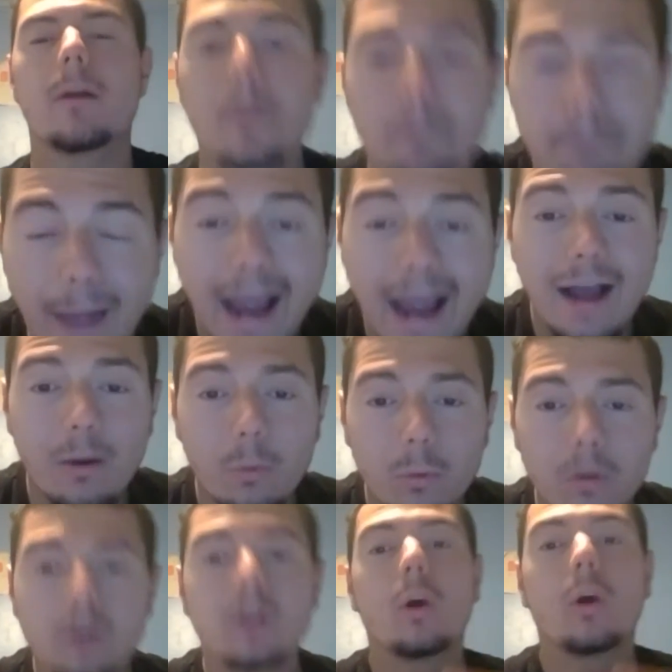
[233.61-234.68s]
bow,
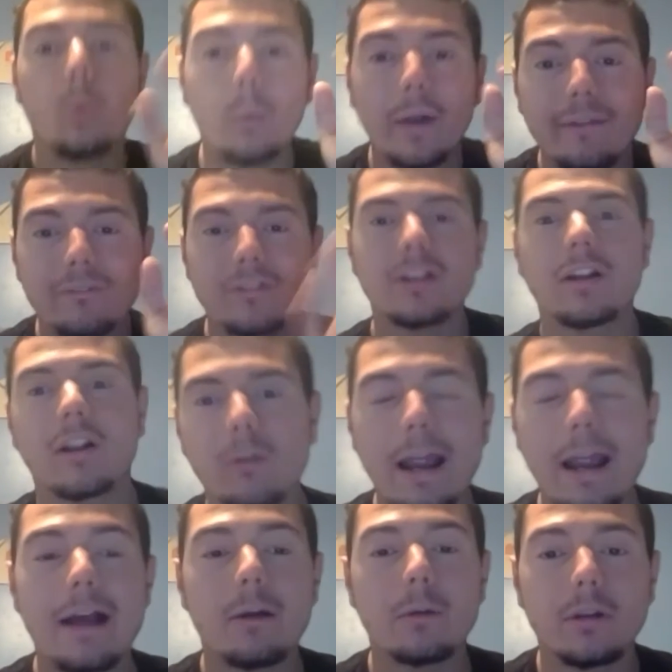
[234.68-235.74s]
wave to the
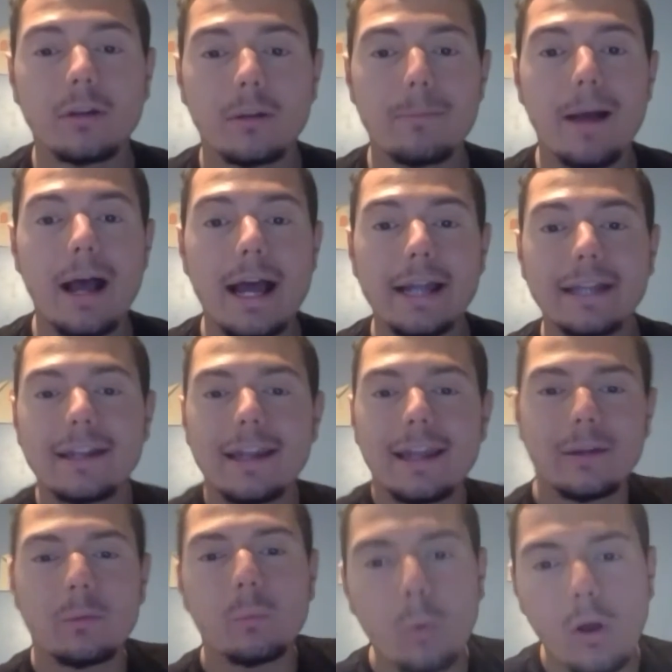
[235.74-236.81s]
crowd, goodbye, and
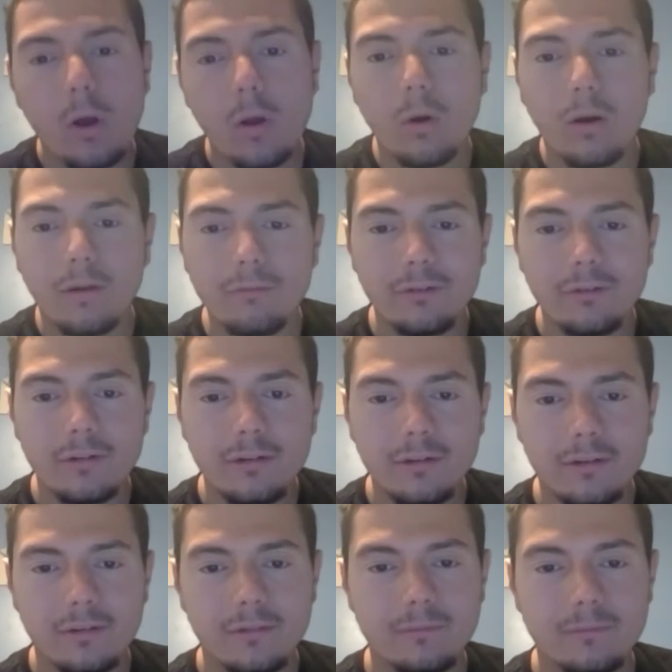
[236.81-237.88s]
then walk off.
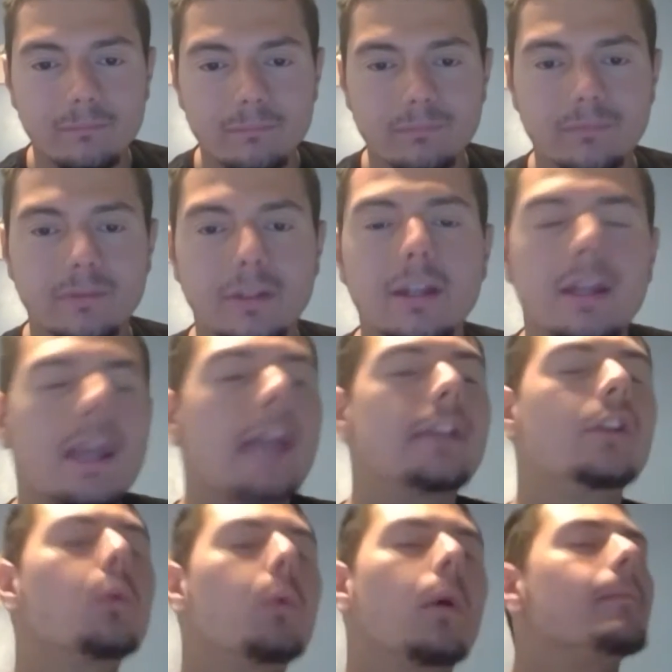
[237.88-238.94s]
And
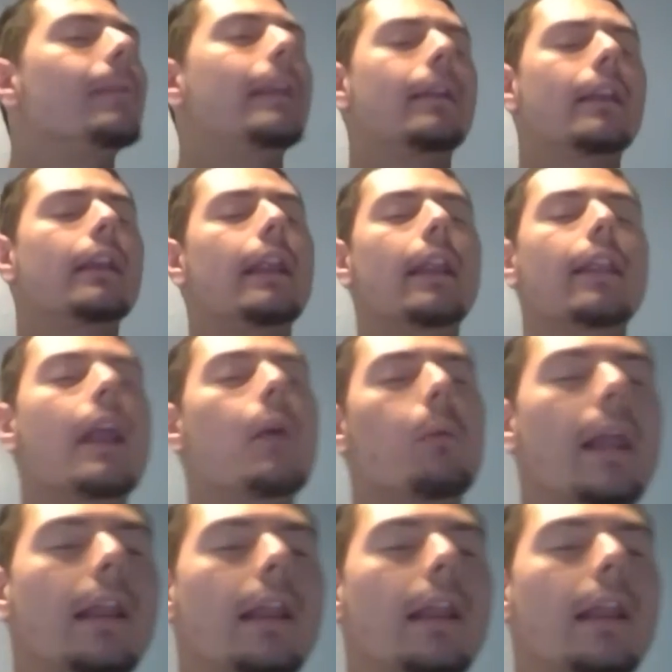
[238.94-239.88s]
that's not what I